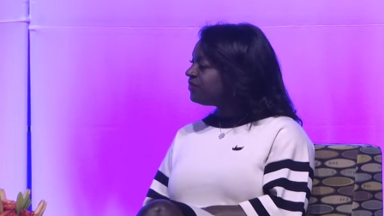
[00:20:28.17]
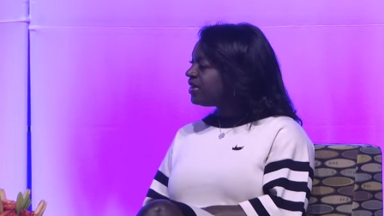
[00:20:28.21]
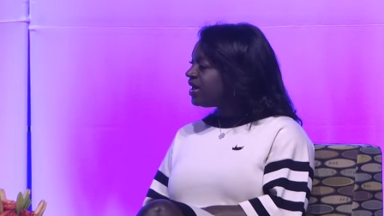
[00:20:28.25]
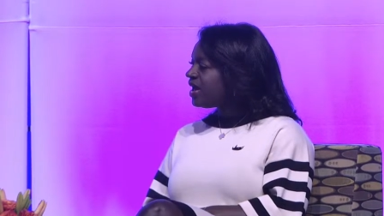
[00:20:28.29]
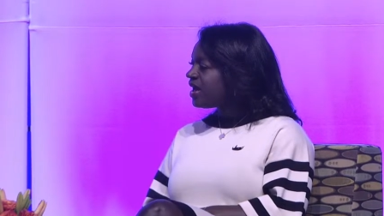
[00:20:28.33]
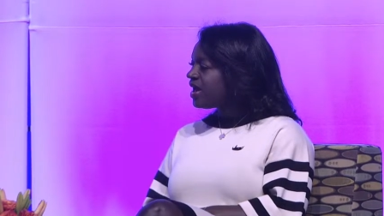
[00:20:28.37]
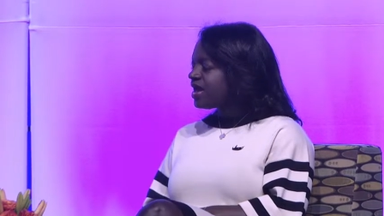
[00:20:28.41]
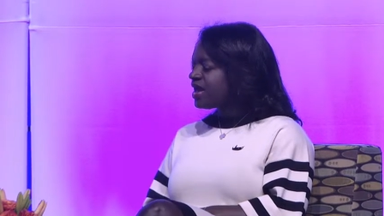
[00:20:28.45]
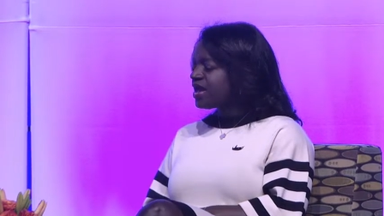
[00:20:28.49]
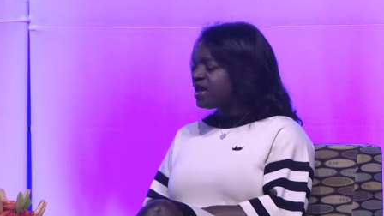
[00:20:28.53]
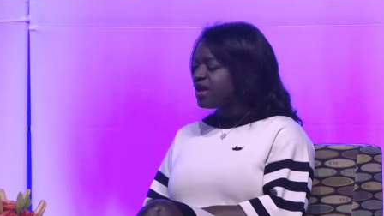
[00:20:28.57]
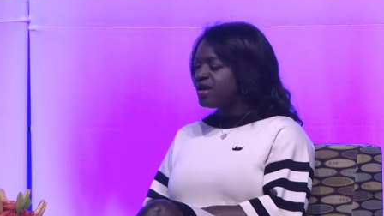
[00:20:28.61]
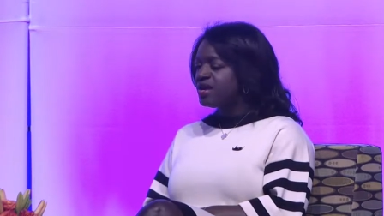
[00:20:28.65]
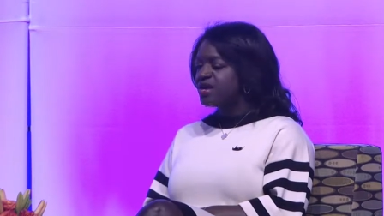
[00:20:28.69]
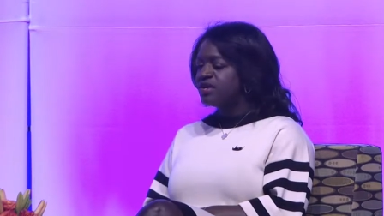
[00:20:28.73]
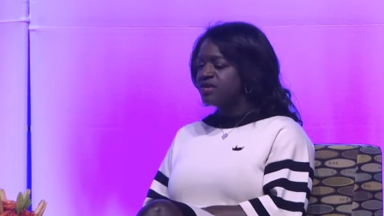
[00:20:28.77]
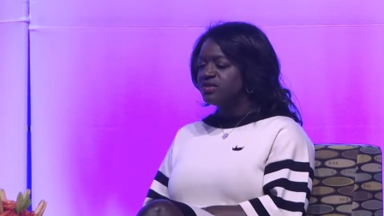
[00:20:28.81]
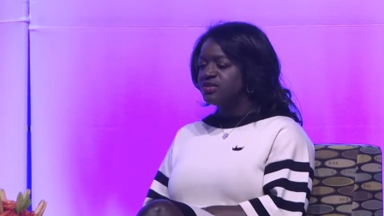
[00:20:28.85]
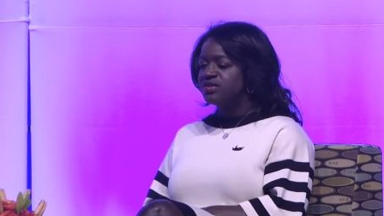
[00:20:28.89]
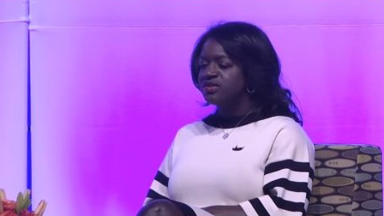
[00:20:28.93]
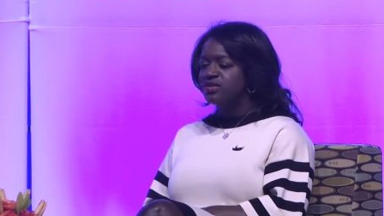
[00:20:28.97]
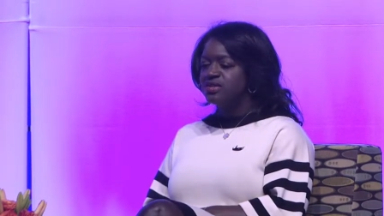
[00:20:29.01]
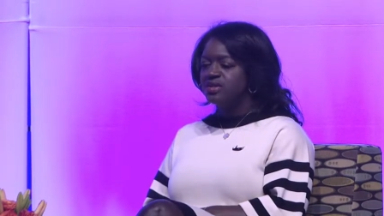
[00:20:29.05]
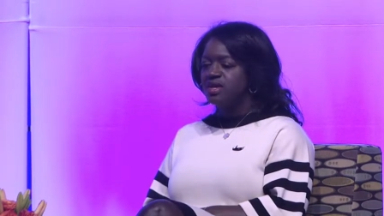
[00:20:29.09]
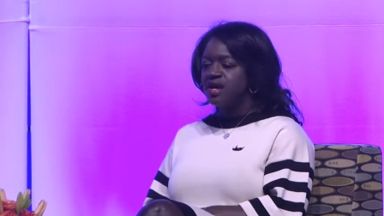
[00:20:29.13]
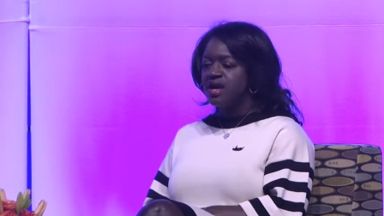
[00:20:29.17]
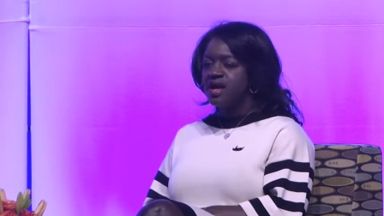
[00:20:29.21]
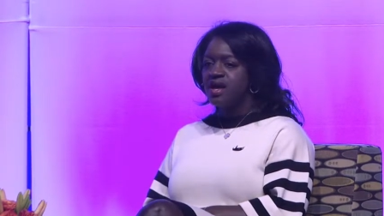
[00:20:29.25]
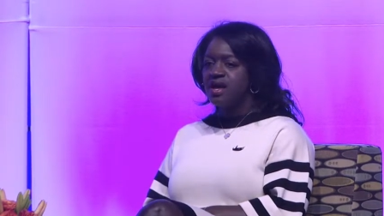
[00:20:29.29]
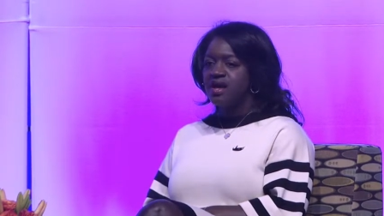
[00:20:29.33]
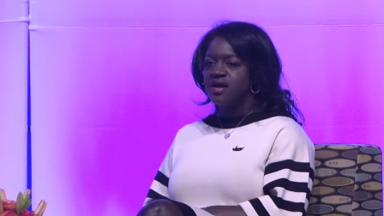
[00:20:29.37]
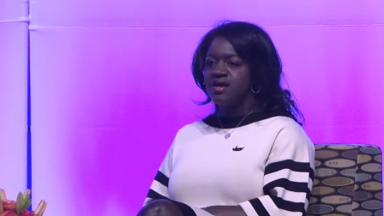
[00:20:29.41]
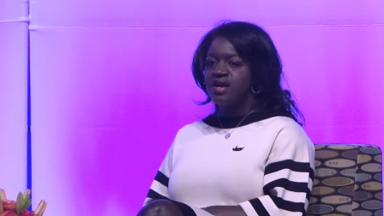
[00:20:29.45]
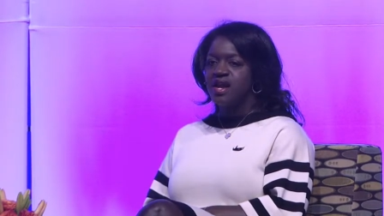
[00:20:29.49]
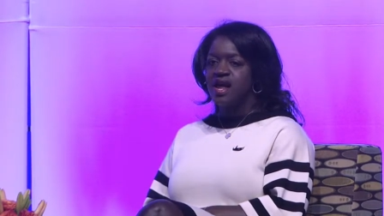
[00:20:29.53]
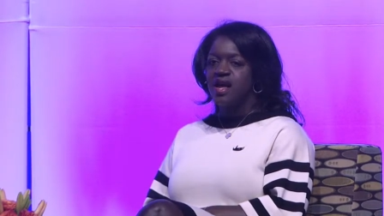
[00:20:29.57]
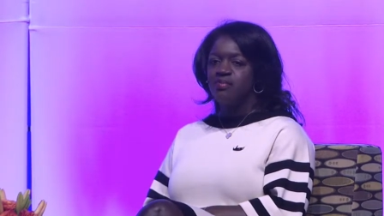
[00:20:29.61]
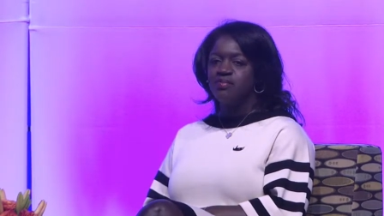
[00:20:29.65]
and uh,
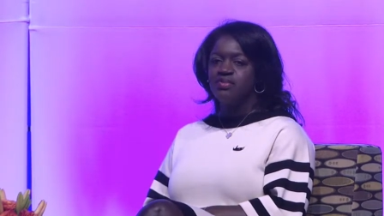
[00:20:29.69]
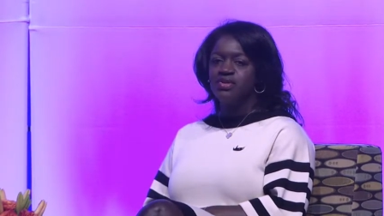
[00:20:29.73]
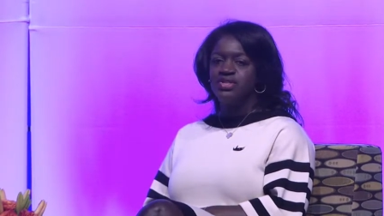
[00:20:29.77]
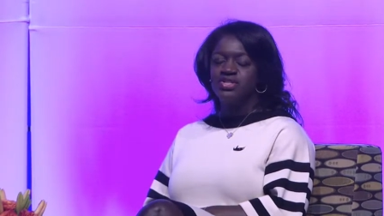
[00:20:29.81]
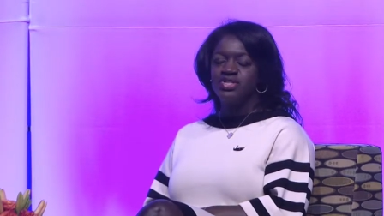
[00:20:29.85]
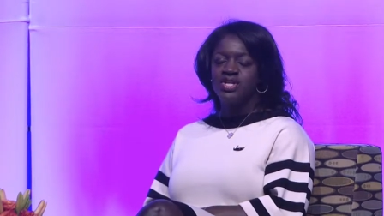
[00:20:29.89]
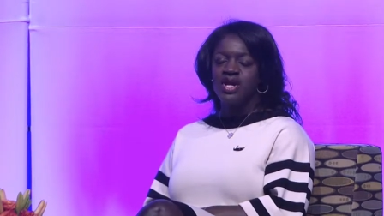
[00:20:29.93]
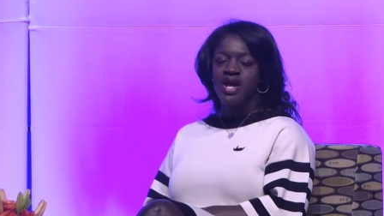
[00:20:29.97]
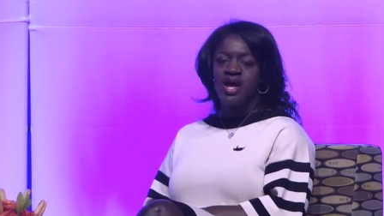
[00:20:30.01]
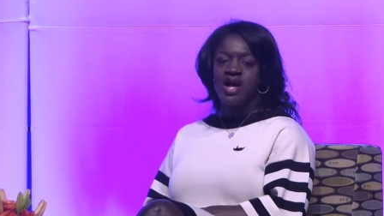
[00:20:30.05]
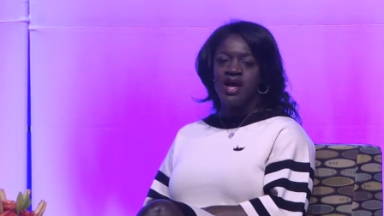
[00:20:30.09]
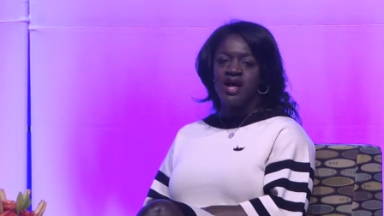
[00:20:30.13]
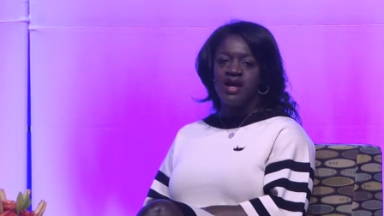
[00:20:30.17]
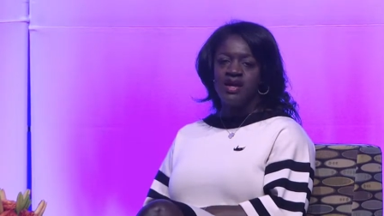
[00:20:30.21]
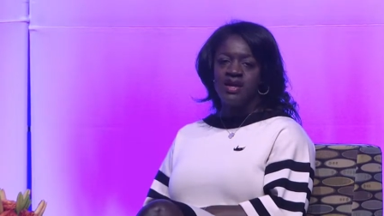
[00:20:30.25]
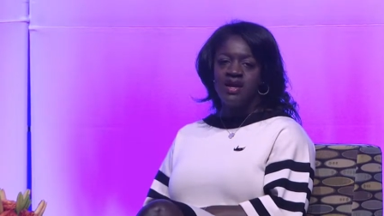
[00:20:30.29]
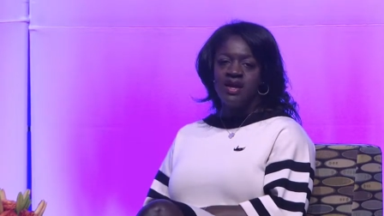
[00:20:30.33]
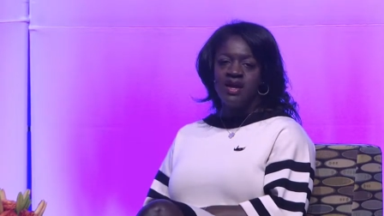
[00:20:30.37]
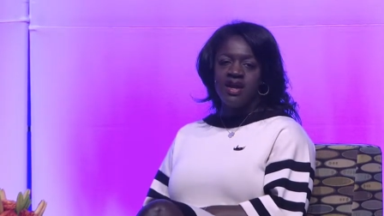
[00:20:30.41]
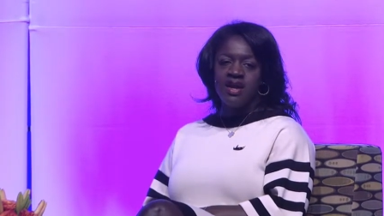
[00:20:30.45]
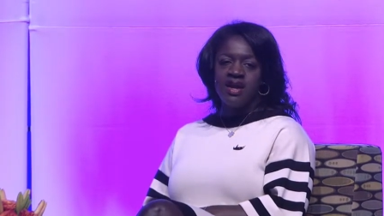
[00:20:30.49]
not be shy.